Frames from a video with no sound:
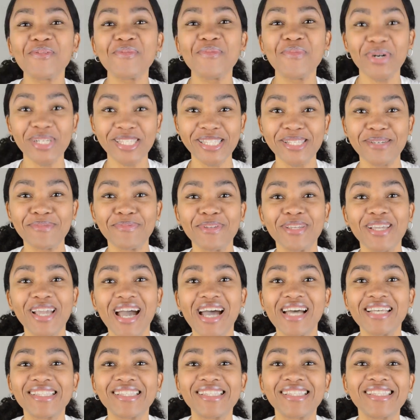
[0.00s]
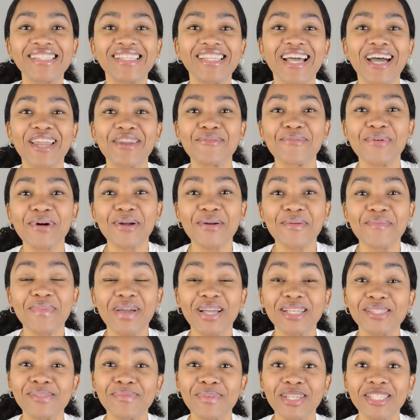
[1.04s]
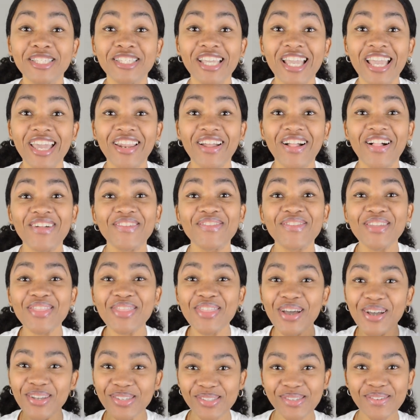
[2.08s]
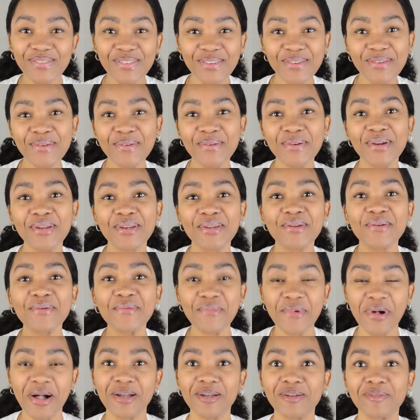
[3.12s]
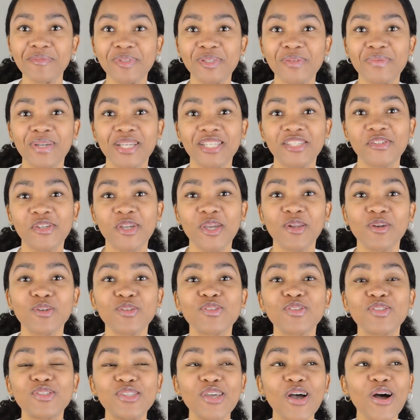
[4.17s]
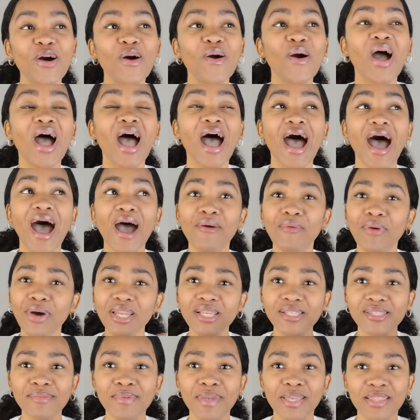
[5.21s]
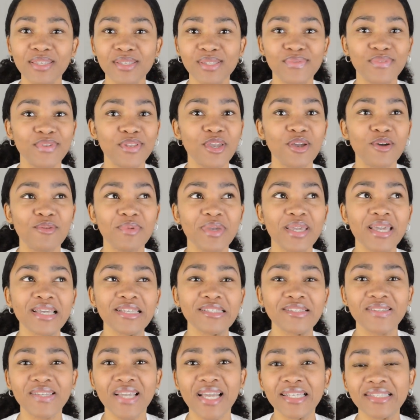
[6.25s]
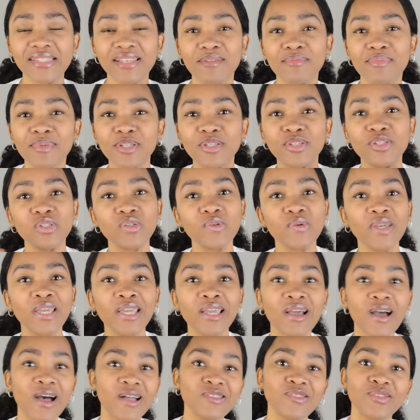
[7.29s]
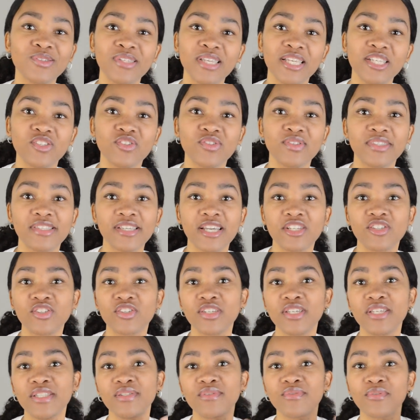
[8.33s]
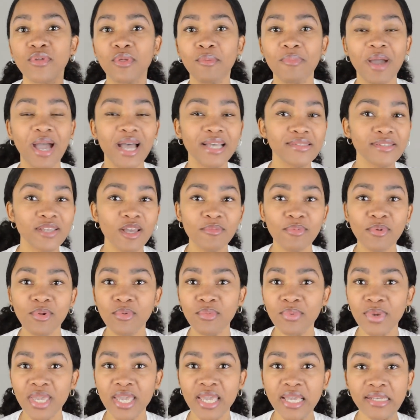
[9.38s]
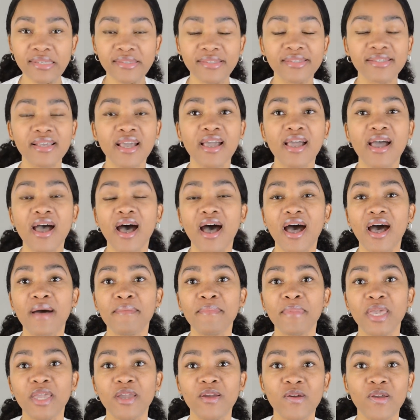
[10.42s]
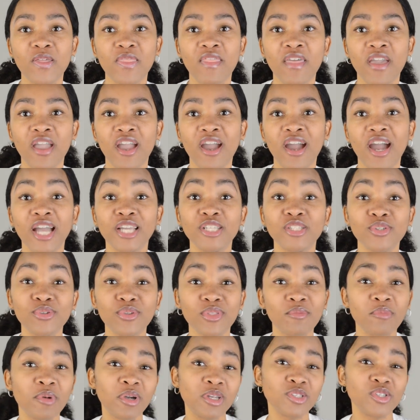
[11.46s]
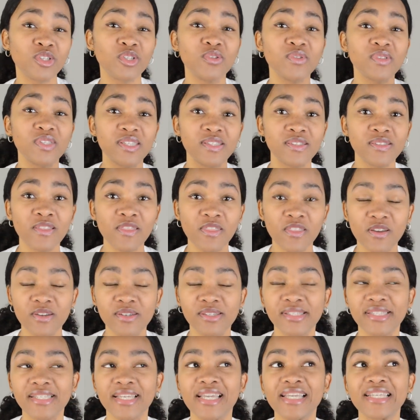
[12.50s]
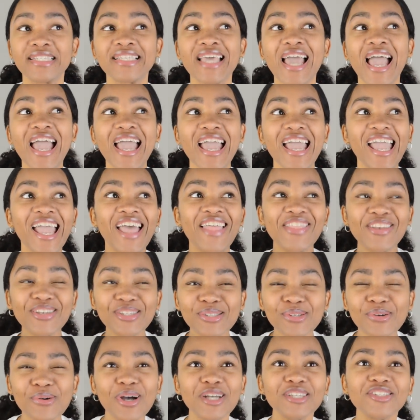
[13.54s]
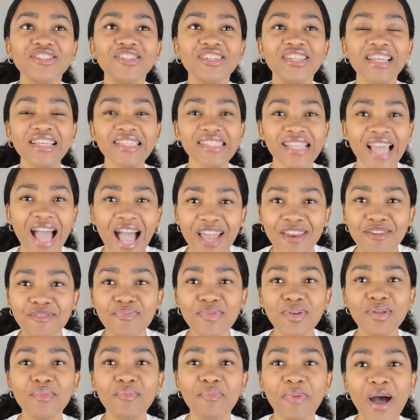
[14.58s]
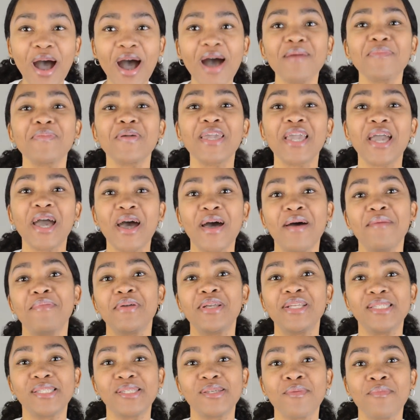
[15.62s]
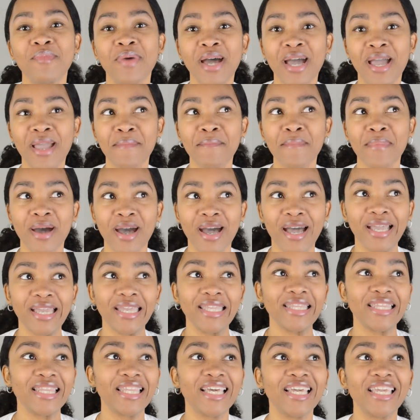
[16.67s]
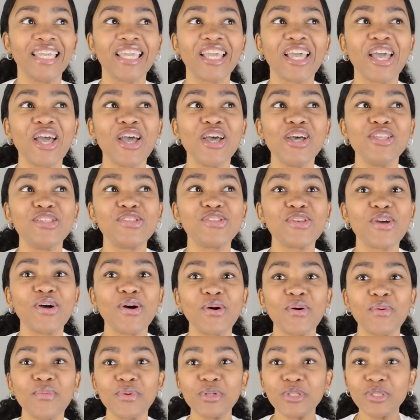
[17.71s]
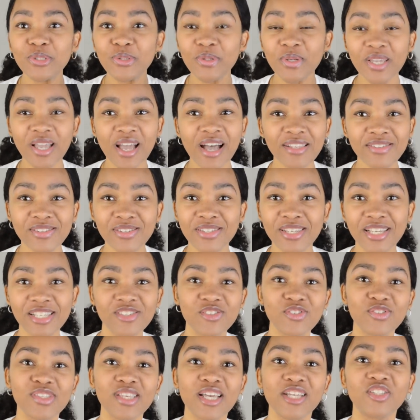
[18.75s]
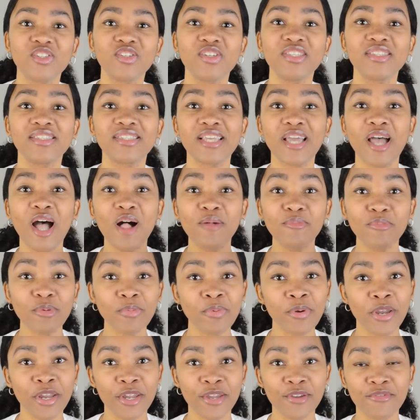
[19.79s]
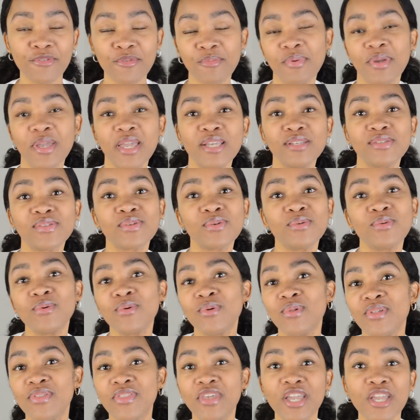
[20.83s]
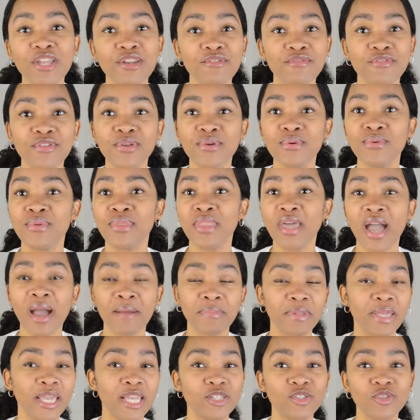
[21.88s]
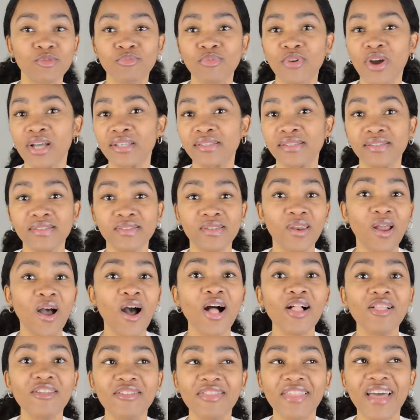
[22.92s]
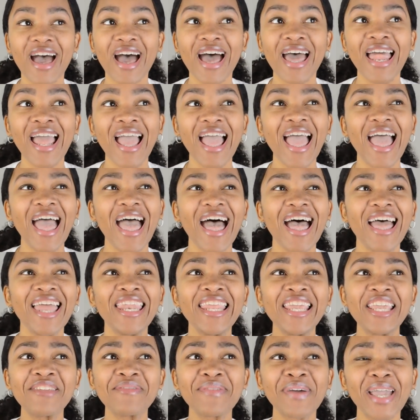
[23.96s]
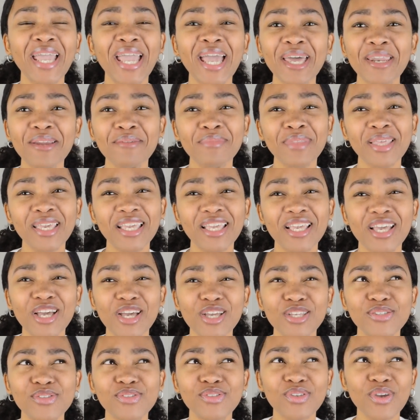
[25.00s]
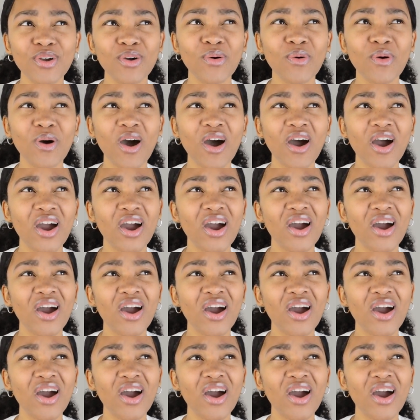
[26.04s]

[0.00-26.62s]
What's up, you guys? It's Adanna. Welcome back to my channel. For those of you who are new, welcome to my channel. So I wanted to make this video because, you guys, I've been doing consultation sessions for the past couple weeks um, here and there. I do them on Tuesdays and Thursdays, and this question has kind of been popping up into my mind. Like, so we're doing consultation sessions to help prepare you for P A school and the interview and the application process and all of that. And in my head, I'm like, so